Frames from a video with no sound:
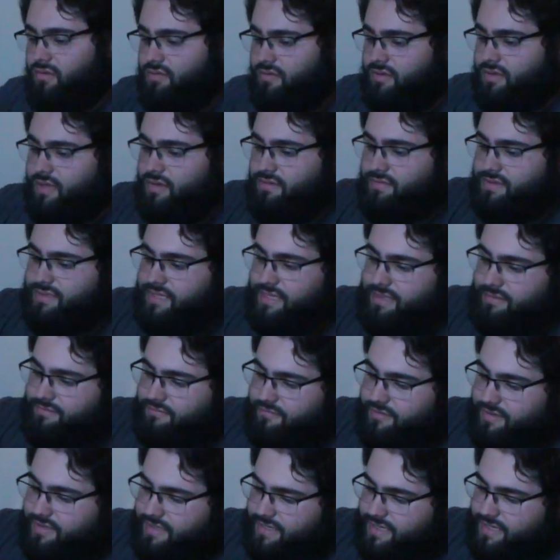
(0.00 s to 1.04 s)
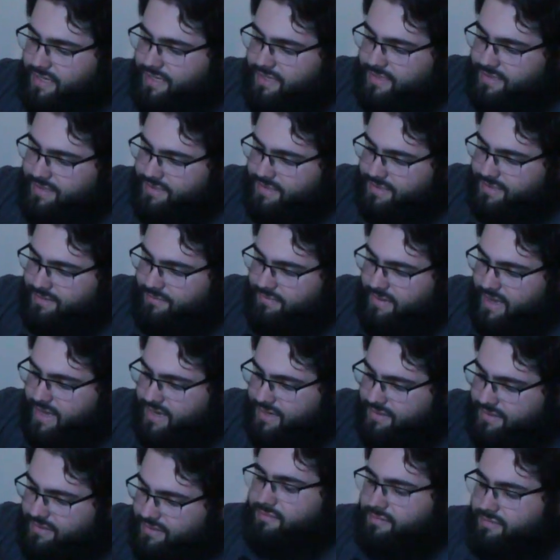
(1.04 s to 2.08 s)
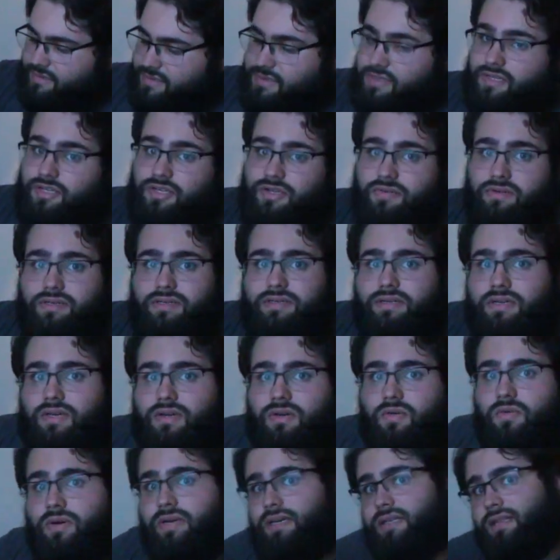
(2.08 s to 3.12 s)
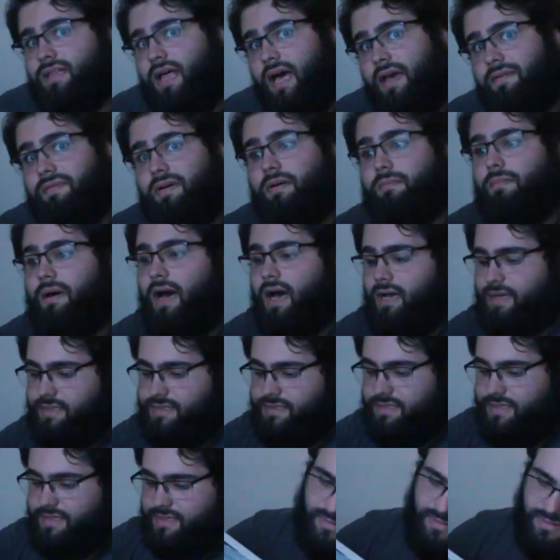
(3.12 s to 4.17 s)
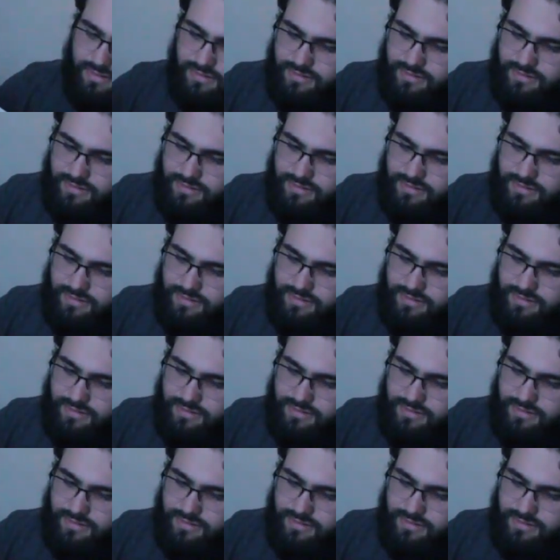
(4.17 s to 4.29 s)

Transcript: close, it really doesn't matter. I was going to do a quick live unboxing.